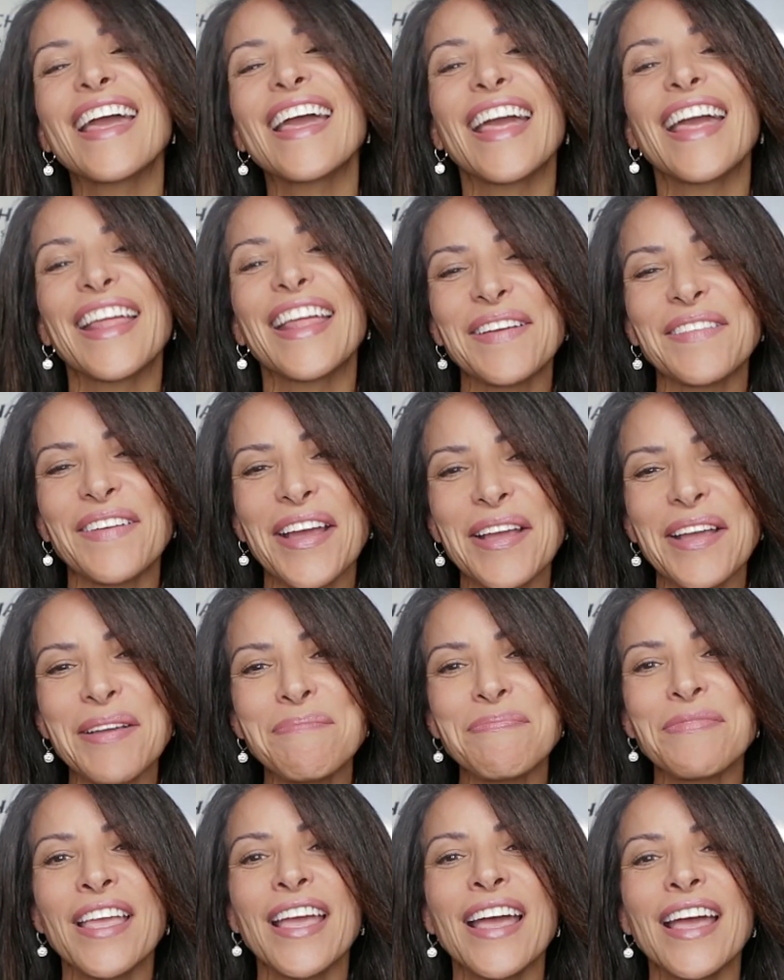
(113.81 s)
Anyway,
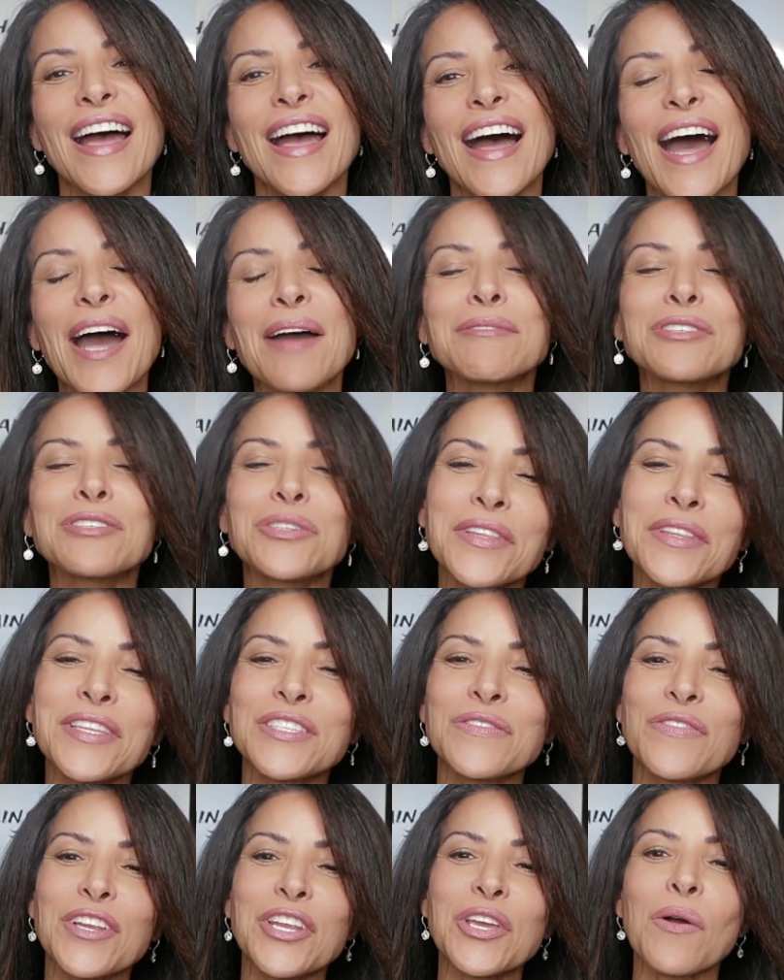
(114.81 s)
I'm doing
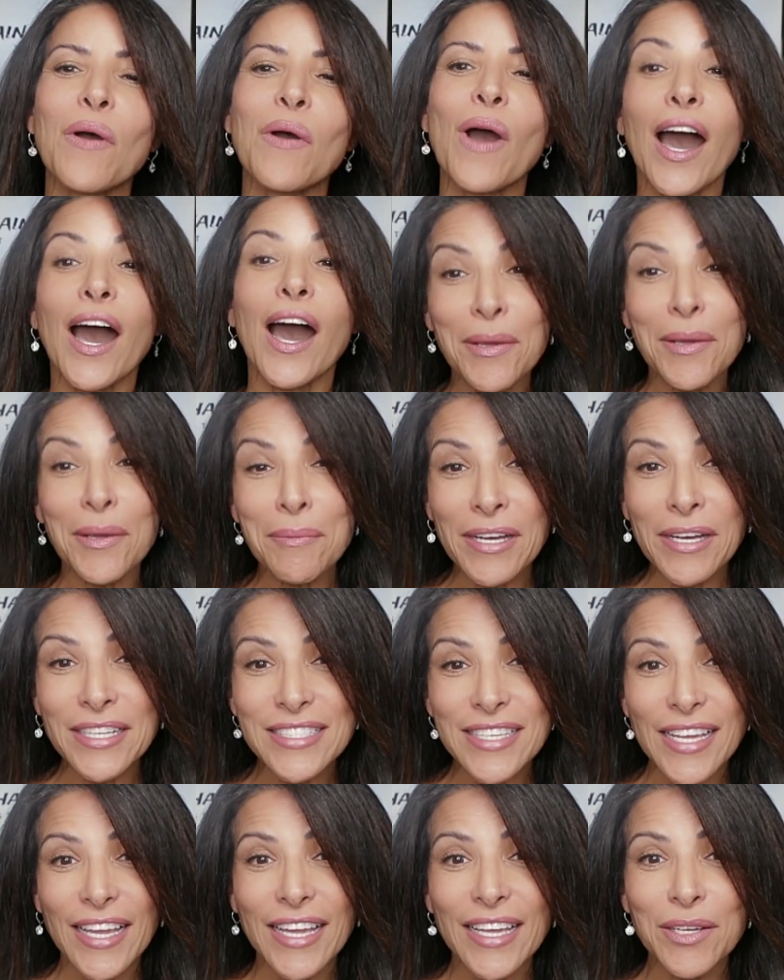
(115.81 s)
this video on a
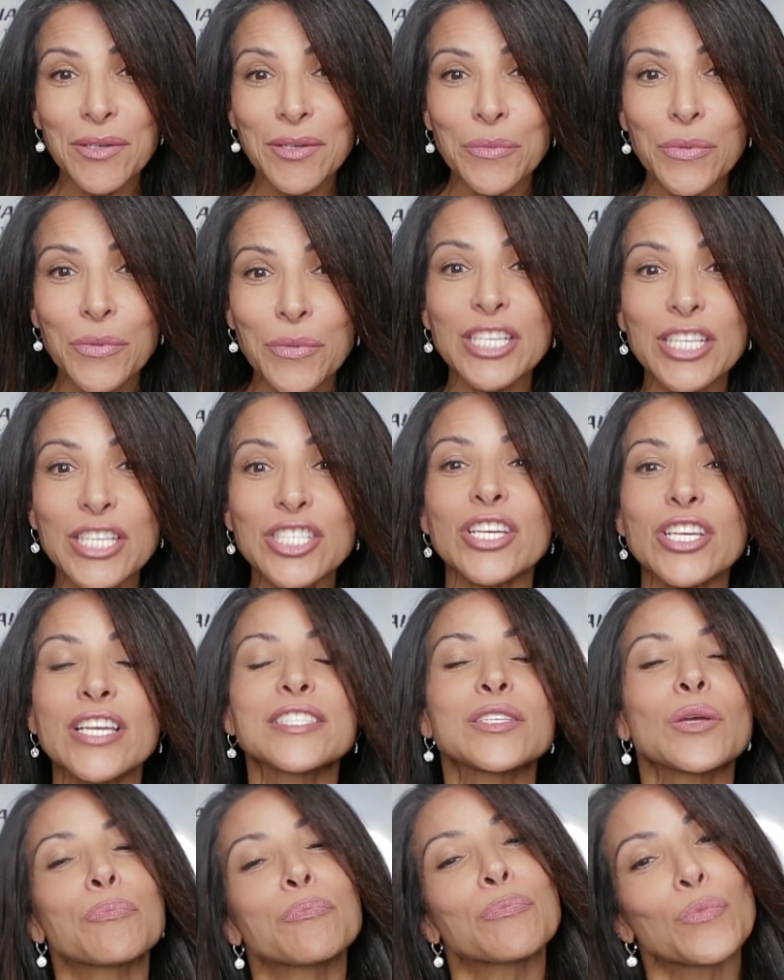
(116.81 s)
Monday, which
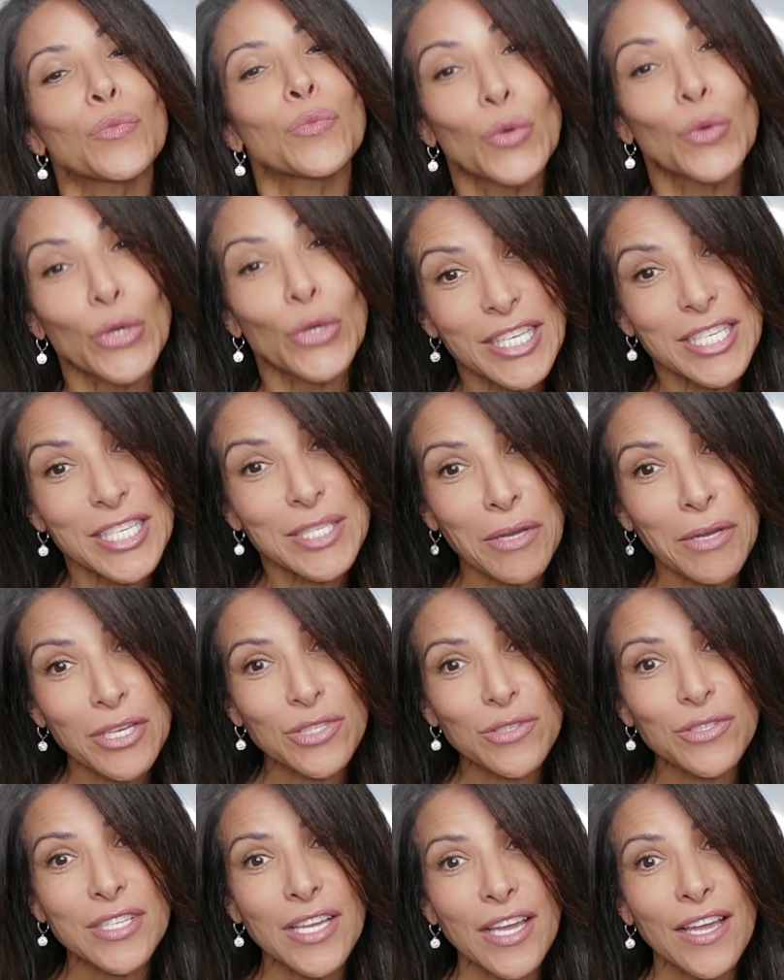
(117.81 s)
is a really
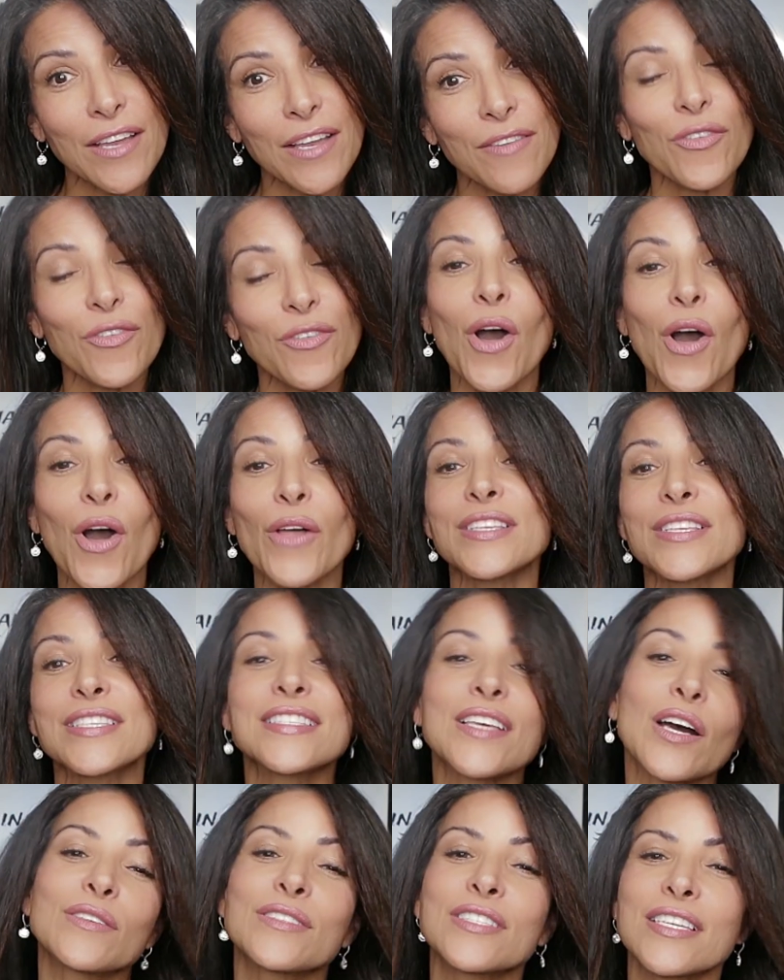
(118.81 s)
special day for all the
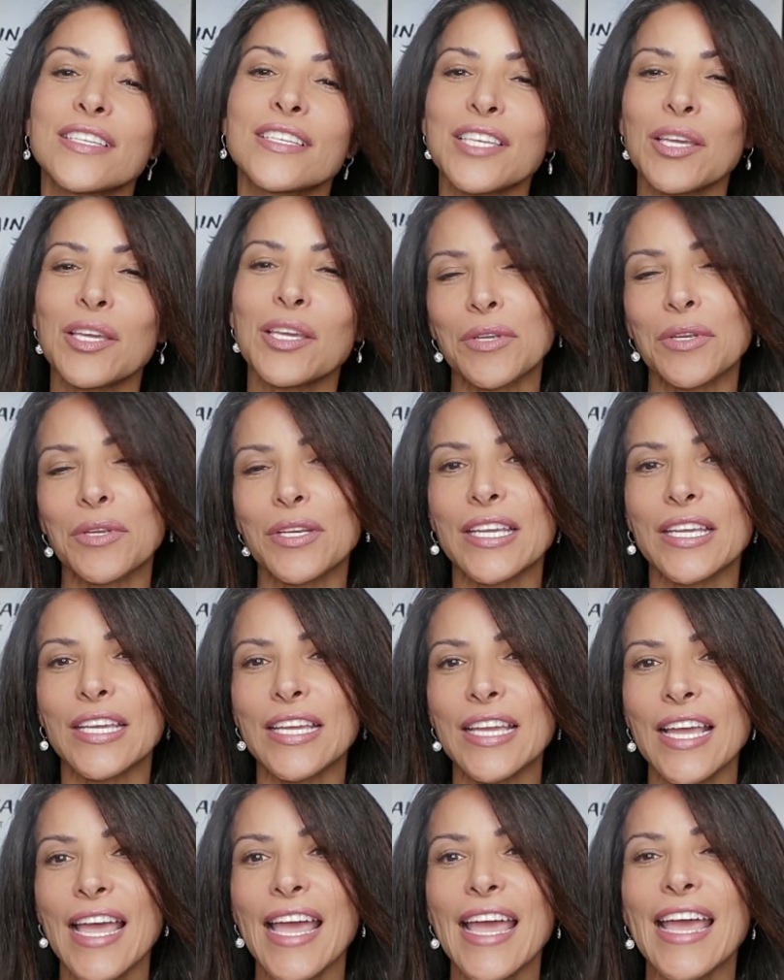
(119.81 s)
Celsius
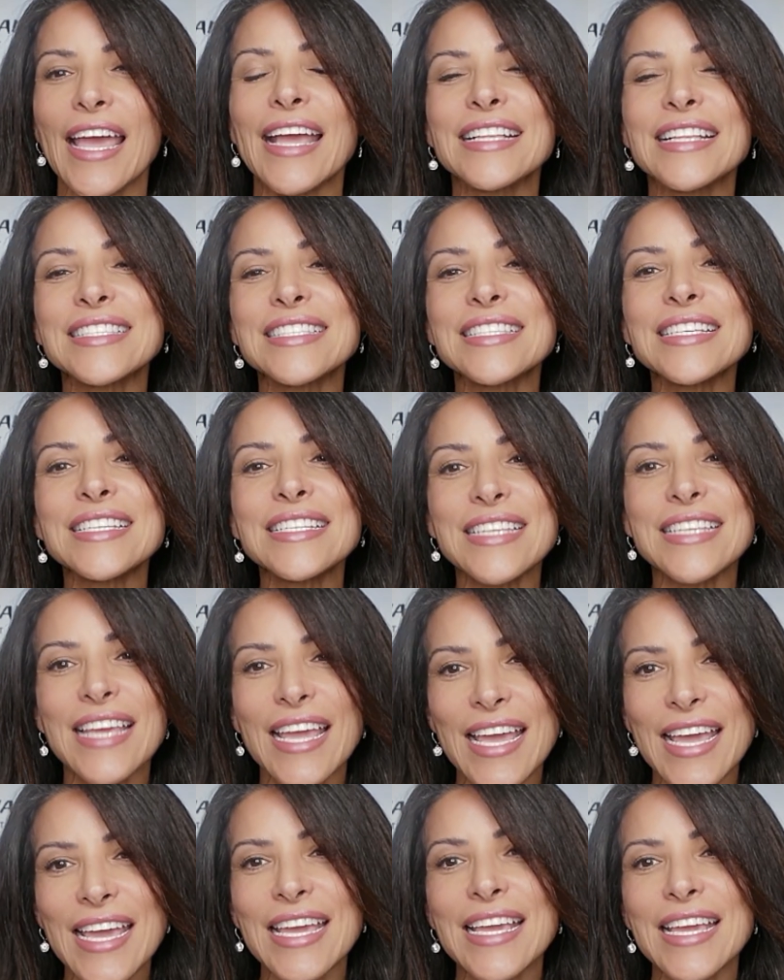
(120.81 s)
community. It's the
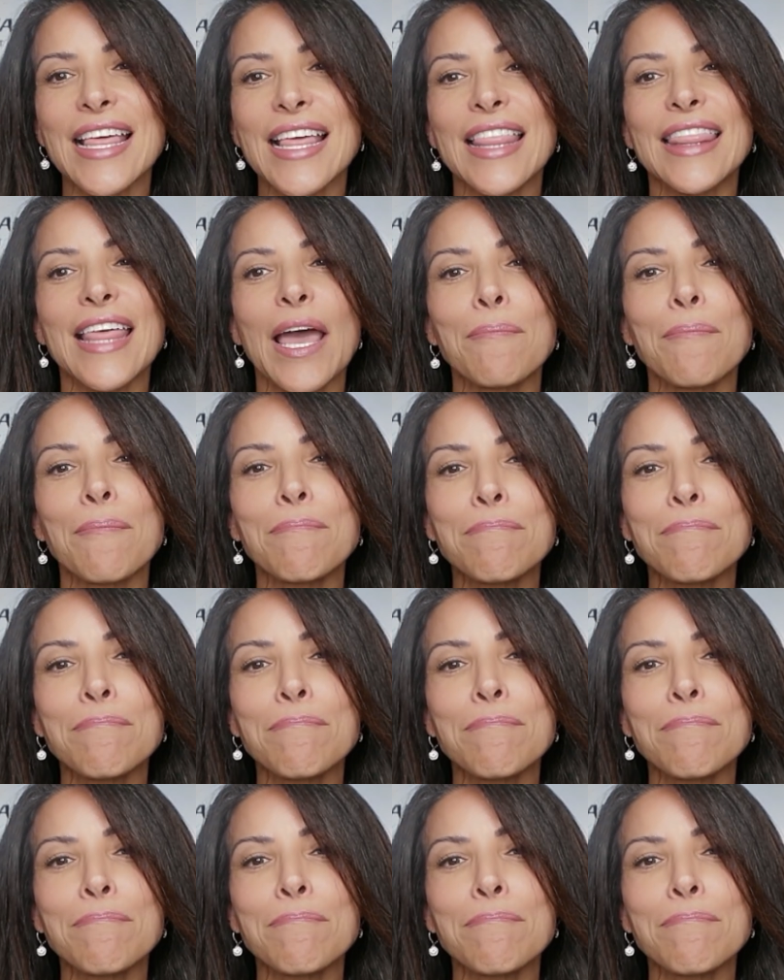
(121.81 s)
day that